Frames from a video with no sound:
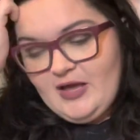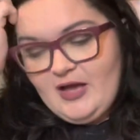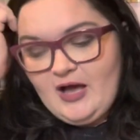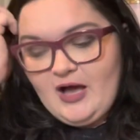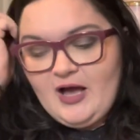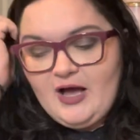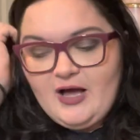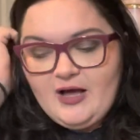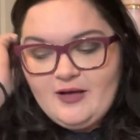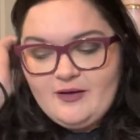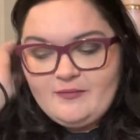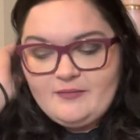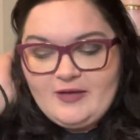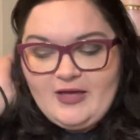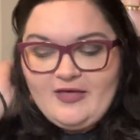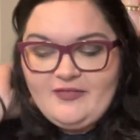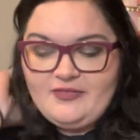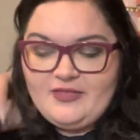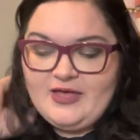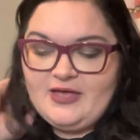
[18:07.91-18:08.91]
Um,
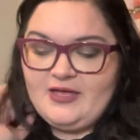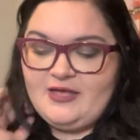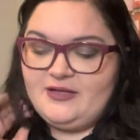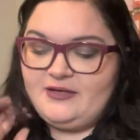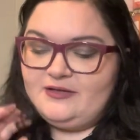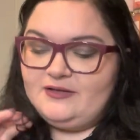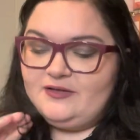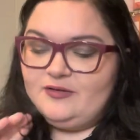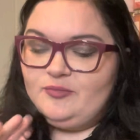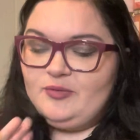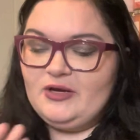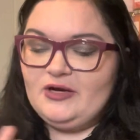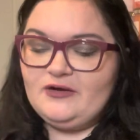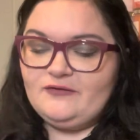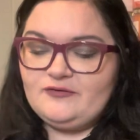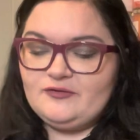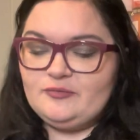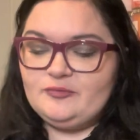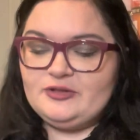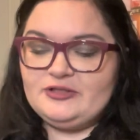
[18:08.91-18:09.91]
and then the
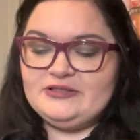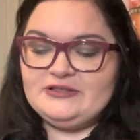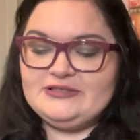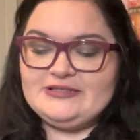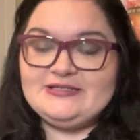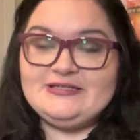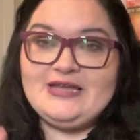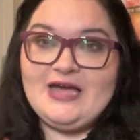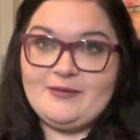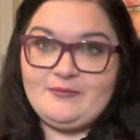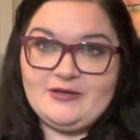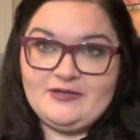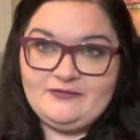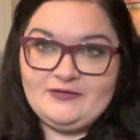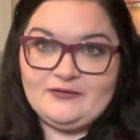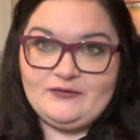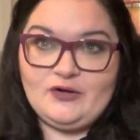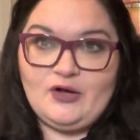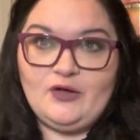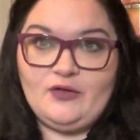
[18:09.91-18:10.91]
paraffin blend is not my
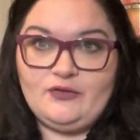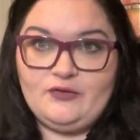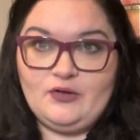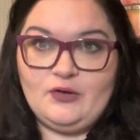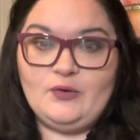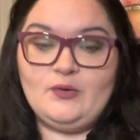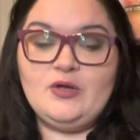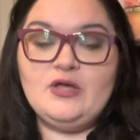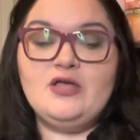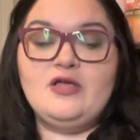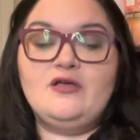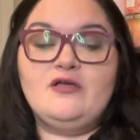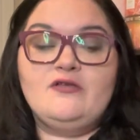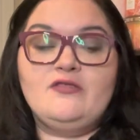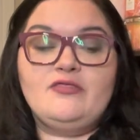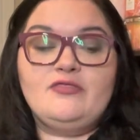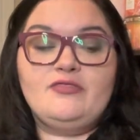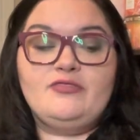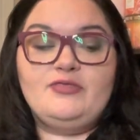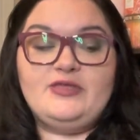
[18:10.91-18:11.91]
favorite, although
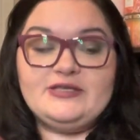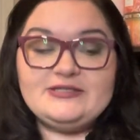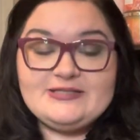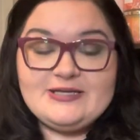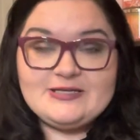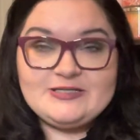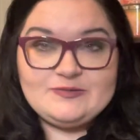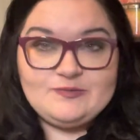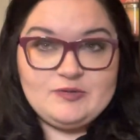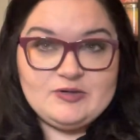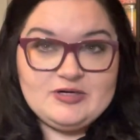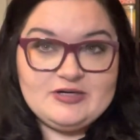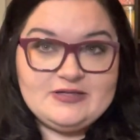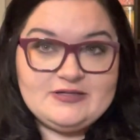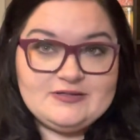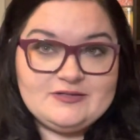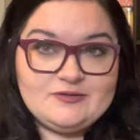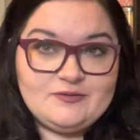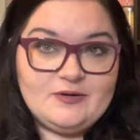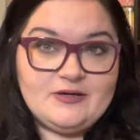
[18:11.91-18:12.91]
this
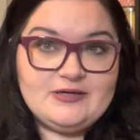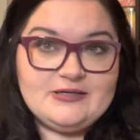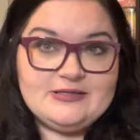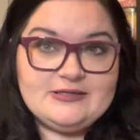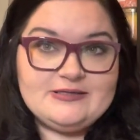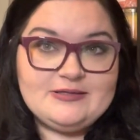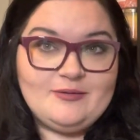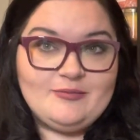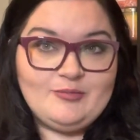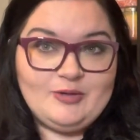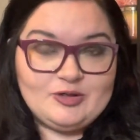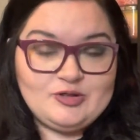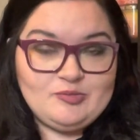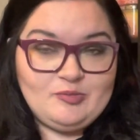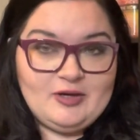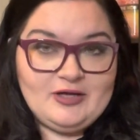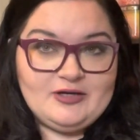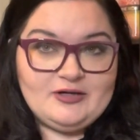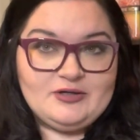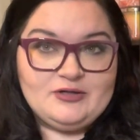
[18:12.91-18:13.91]
experience was much
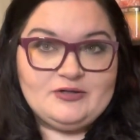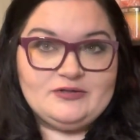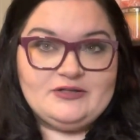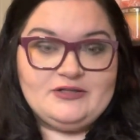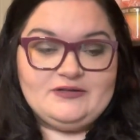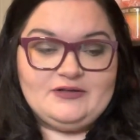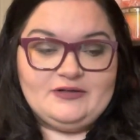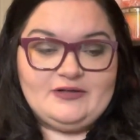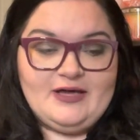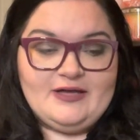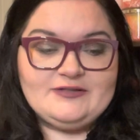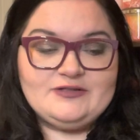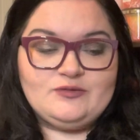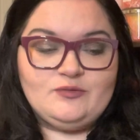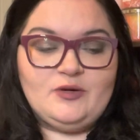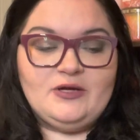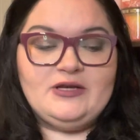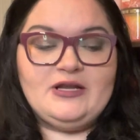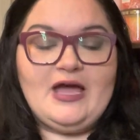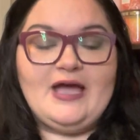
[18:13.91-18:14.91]
better than the last
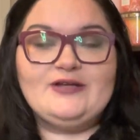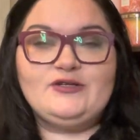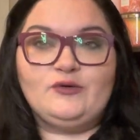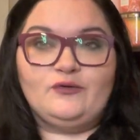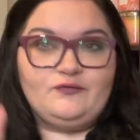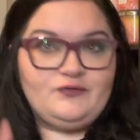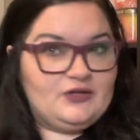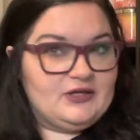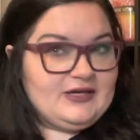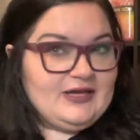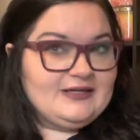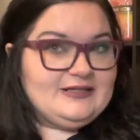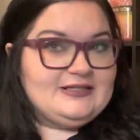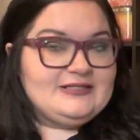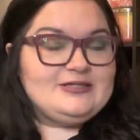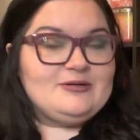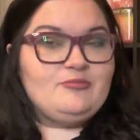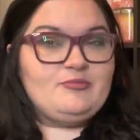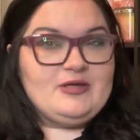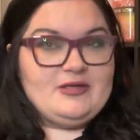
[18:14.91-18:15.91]
one. I don't feel like I need
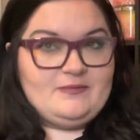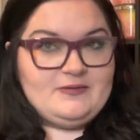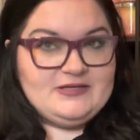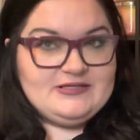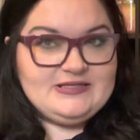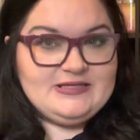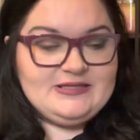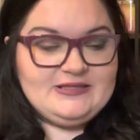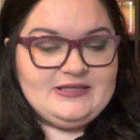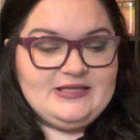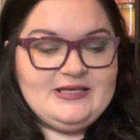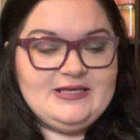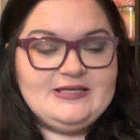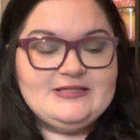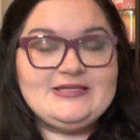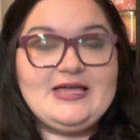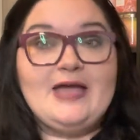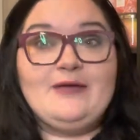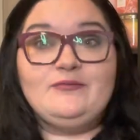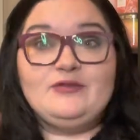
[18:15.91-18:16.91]
to babysit
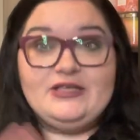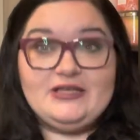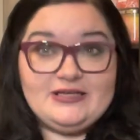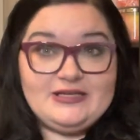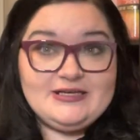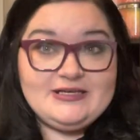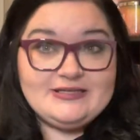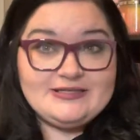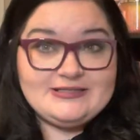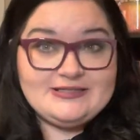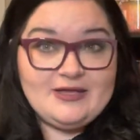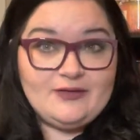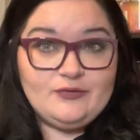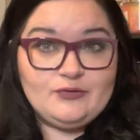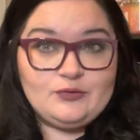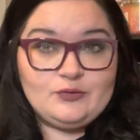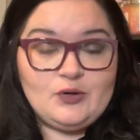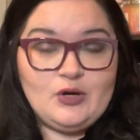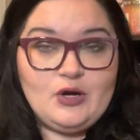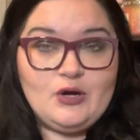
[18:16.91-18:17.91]
these. I'm getting a scent
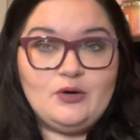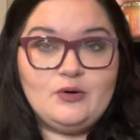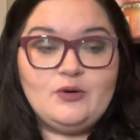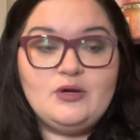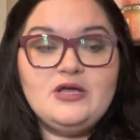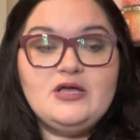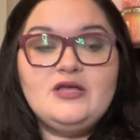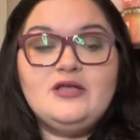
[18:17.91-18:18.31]
throw.